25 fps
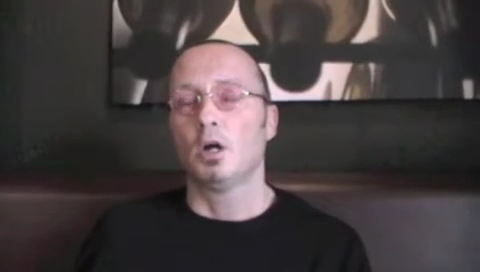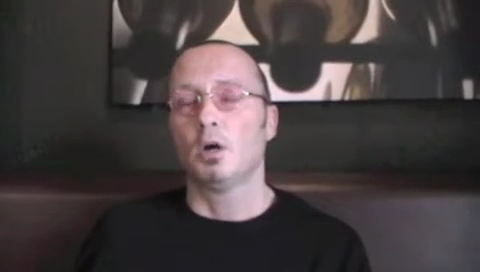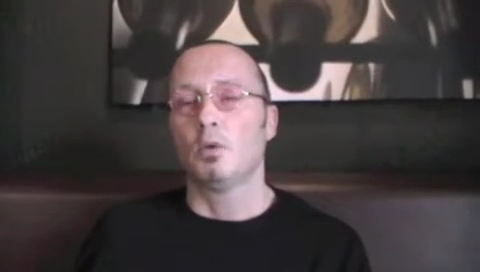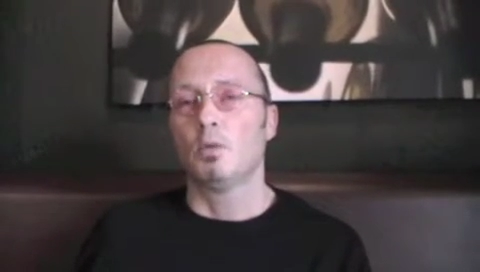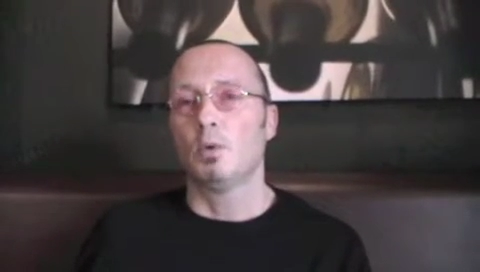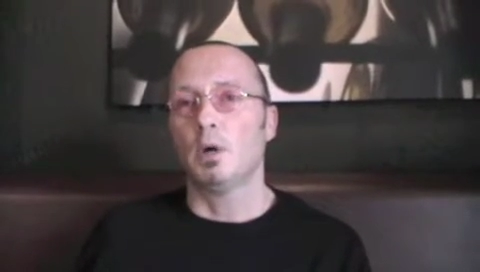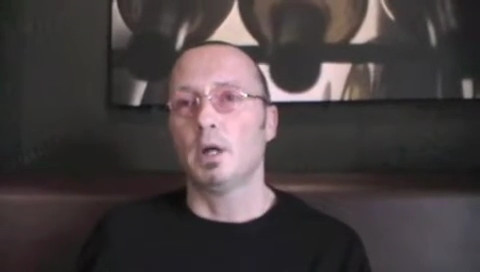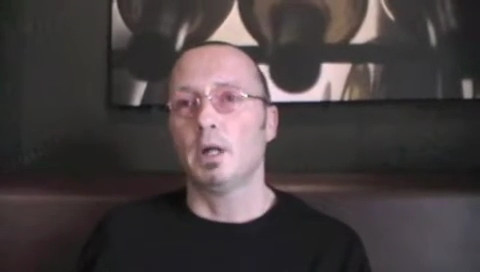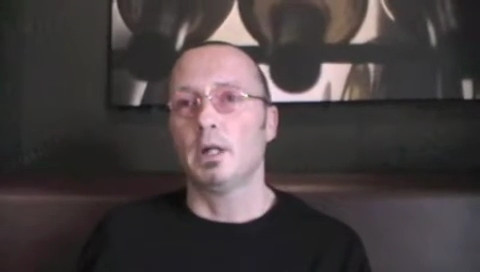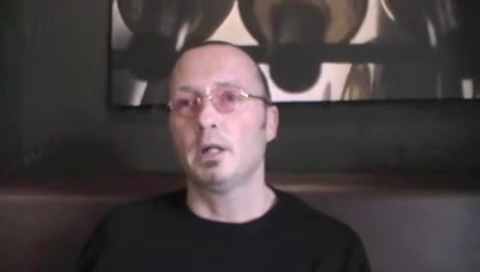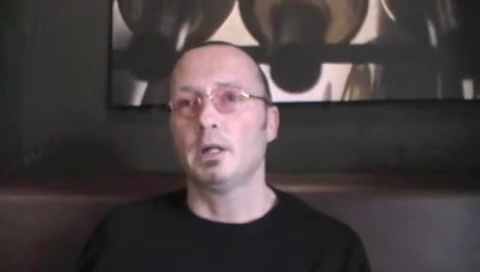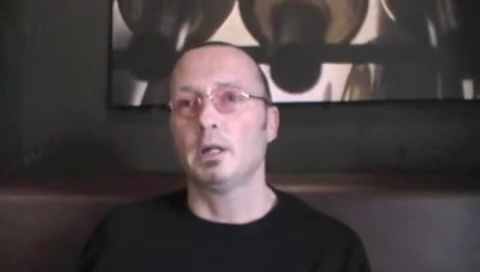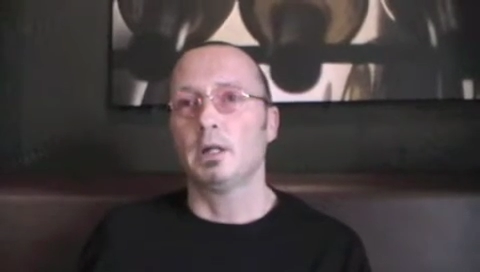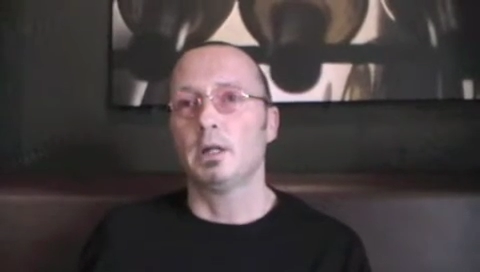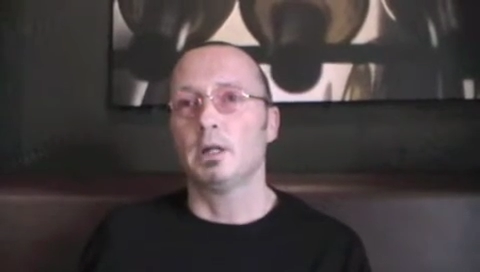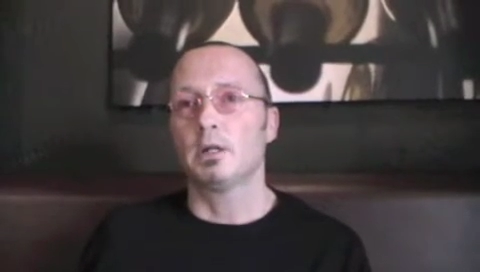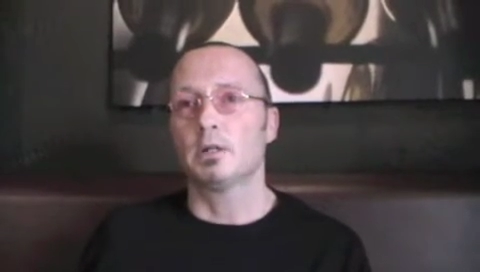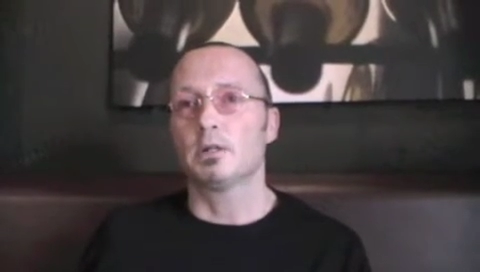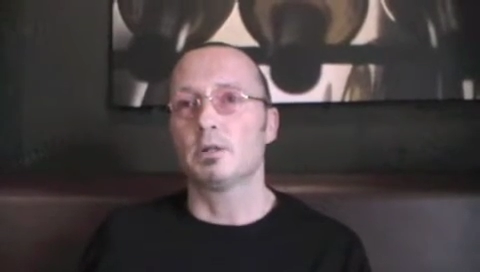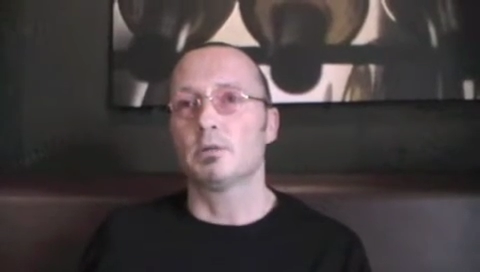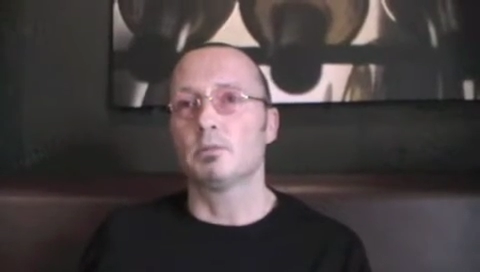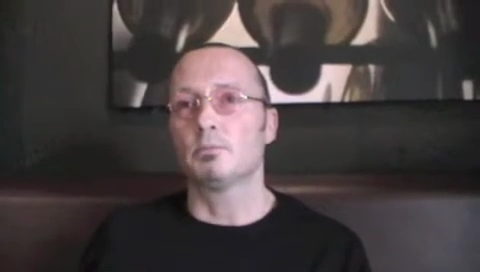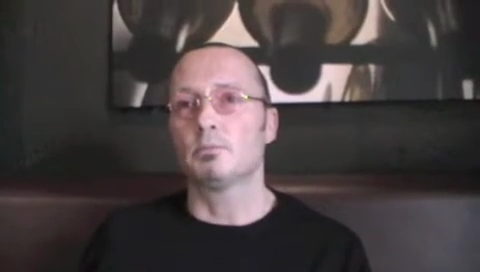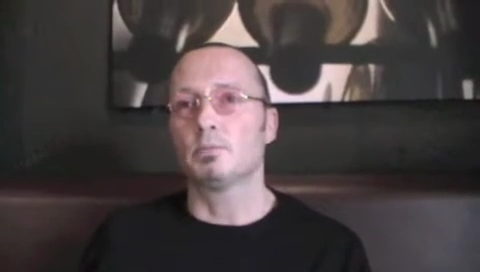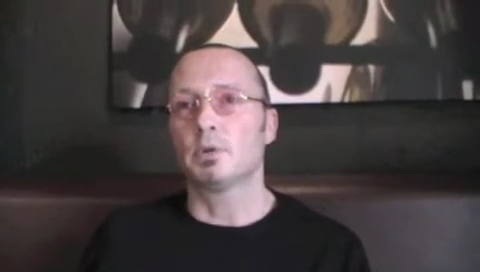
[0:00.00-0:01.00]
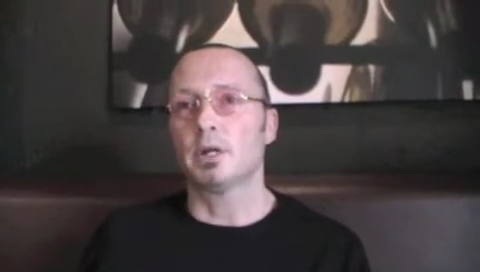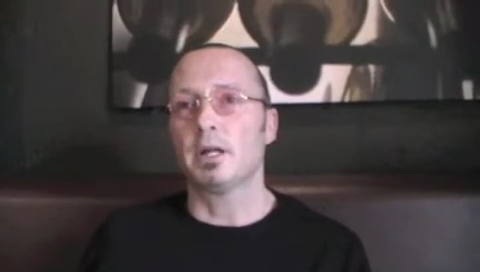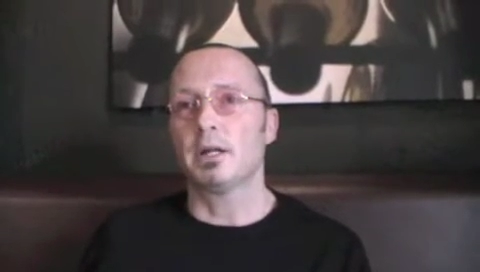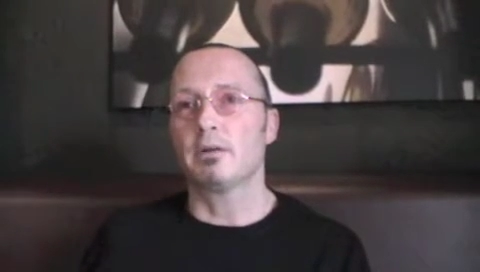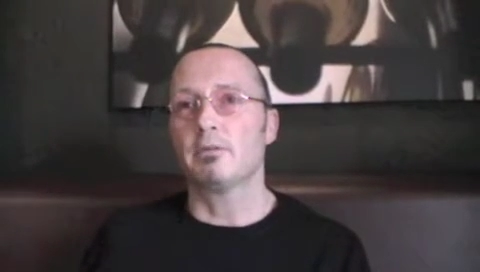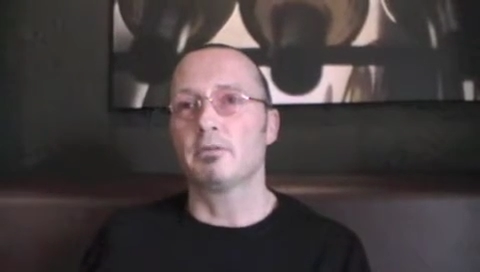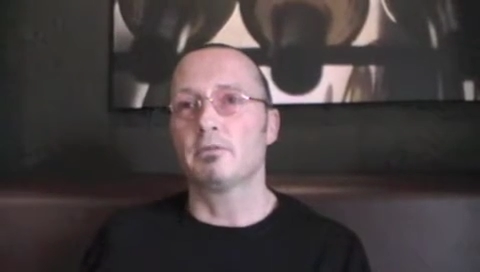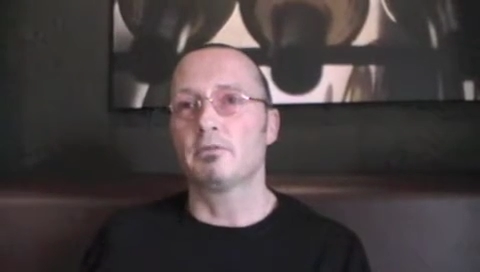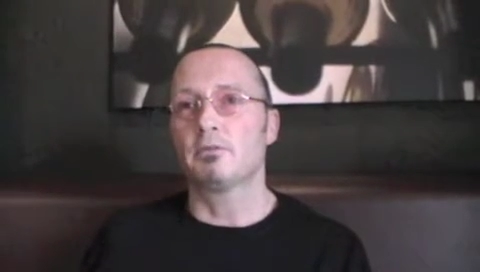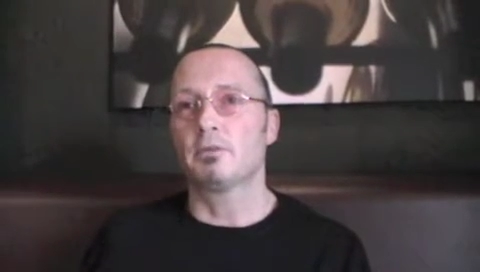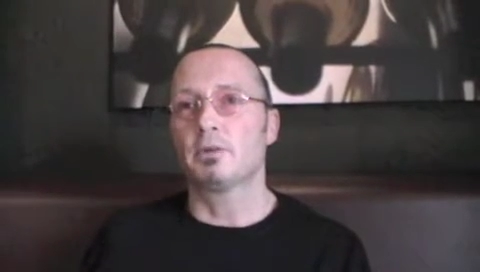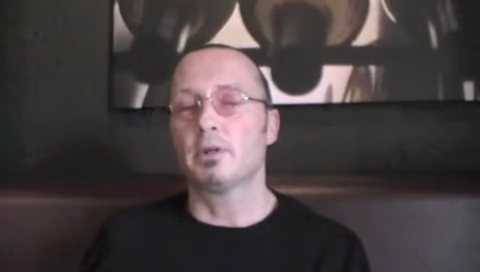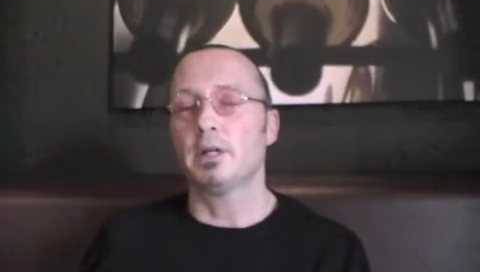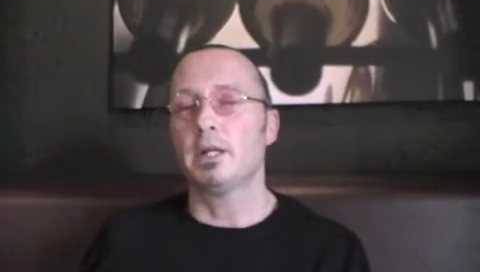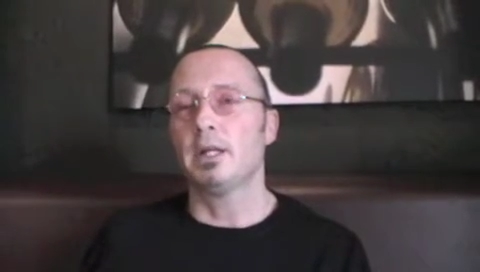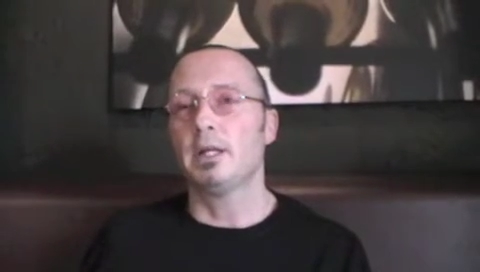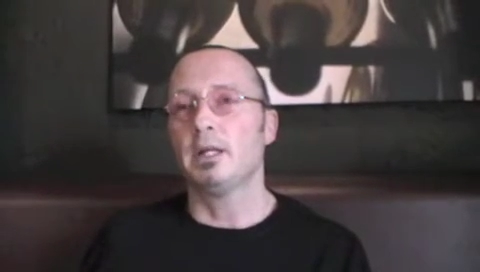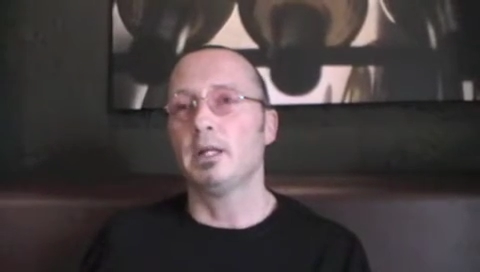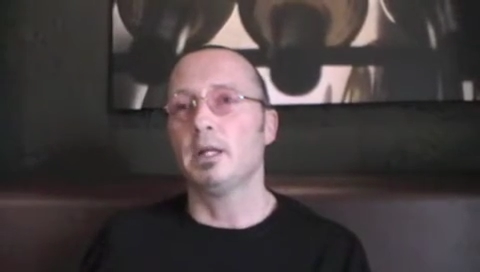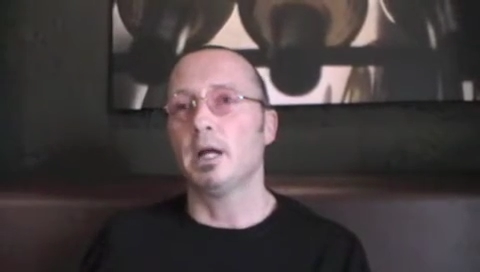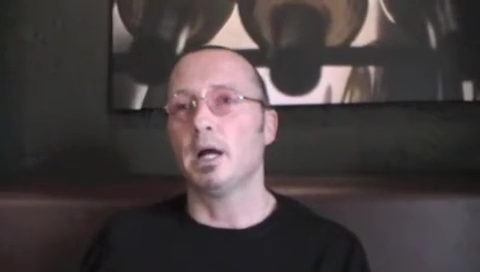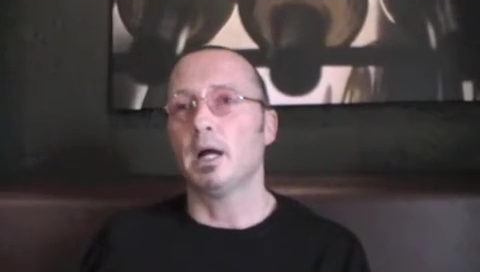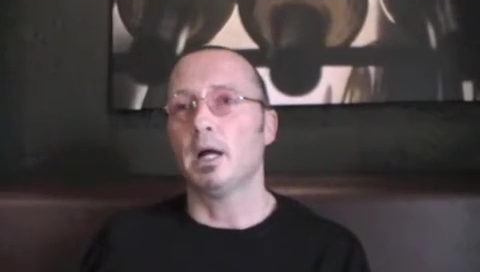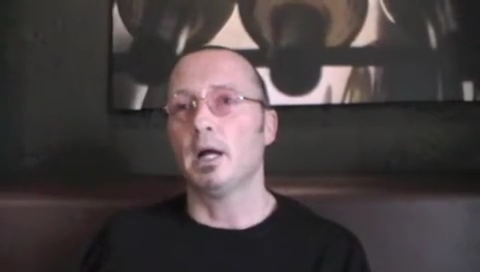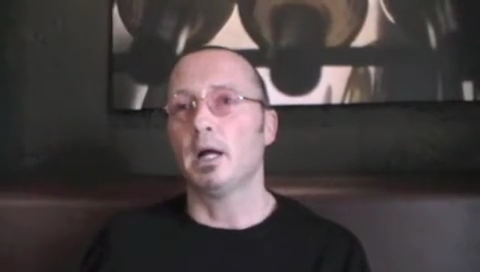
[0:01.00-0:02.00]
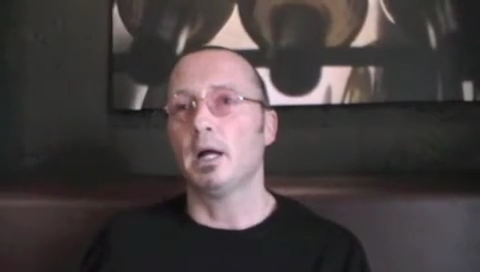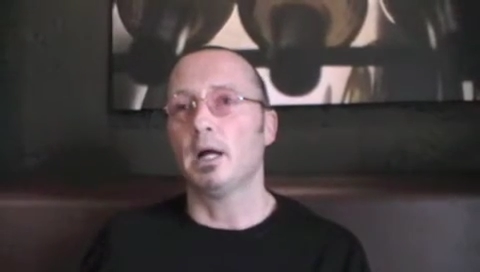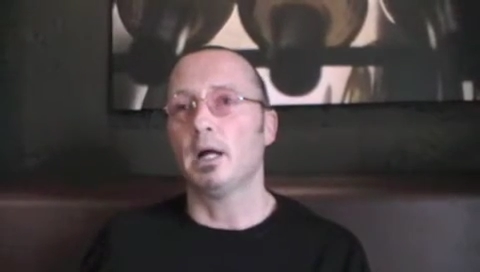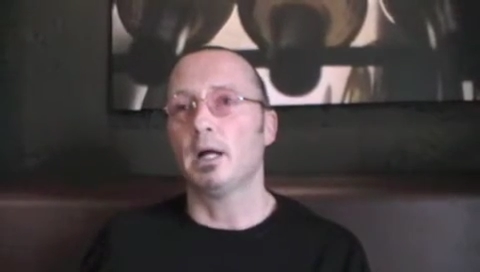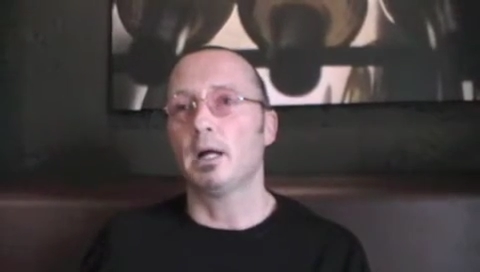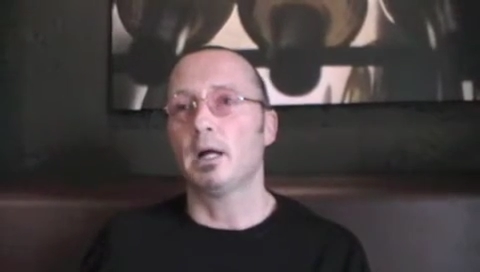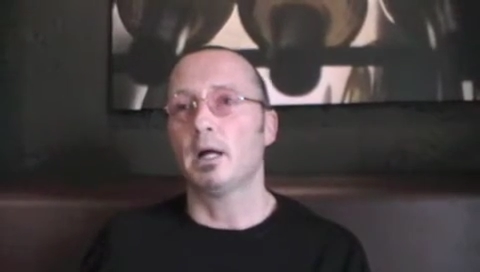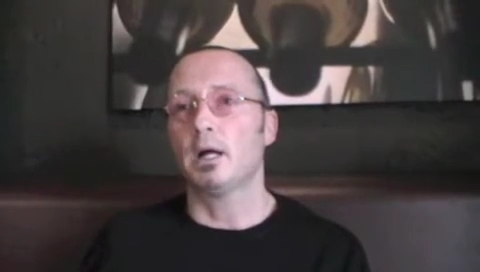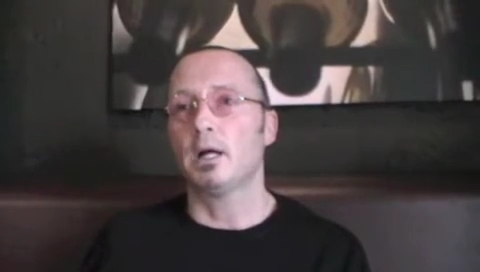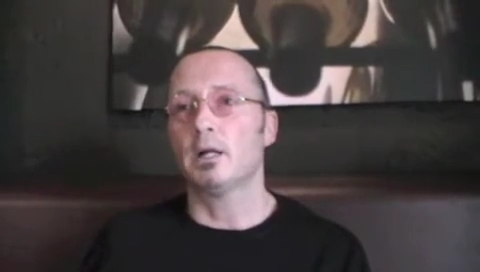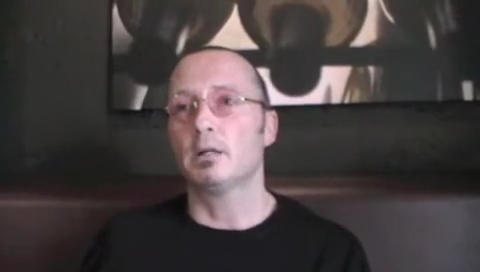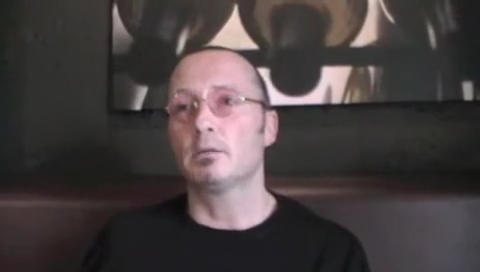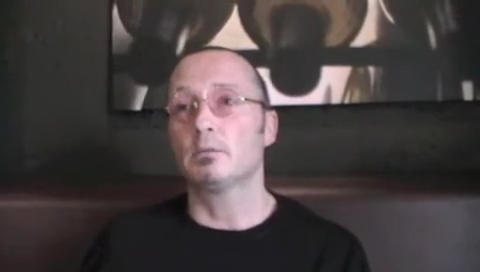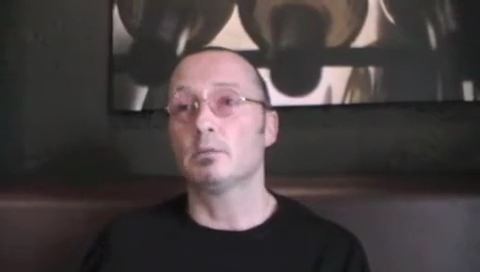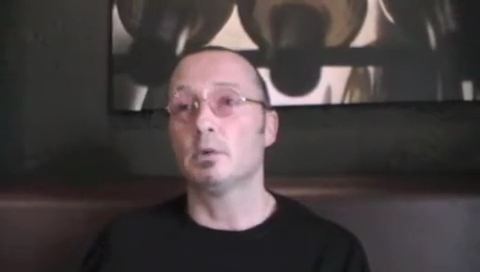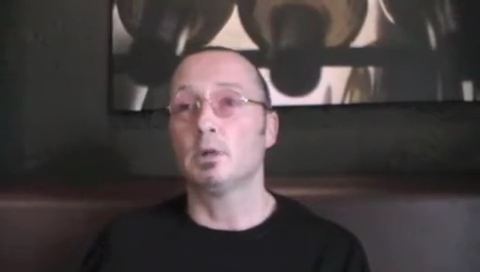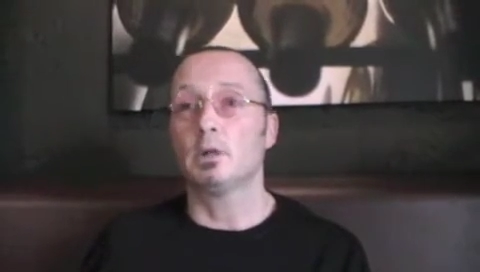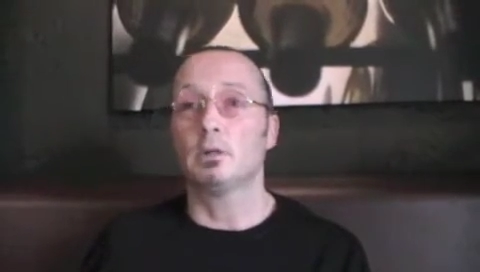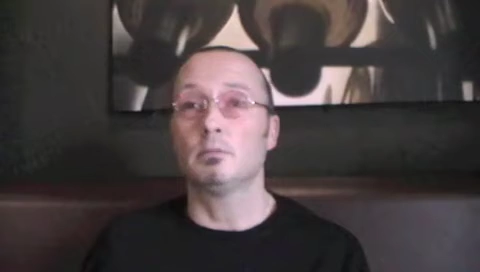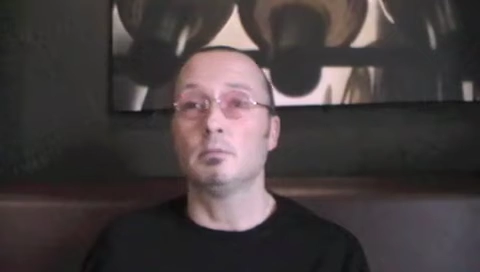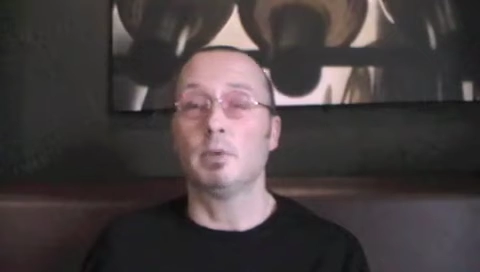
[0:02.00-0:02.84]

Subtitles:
Well, break free, well,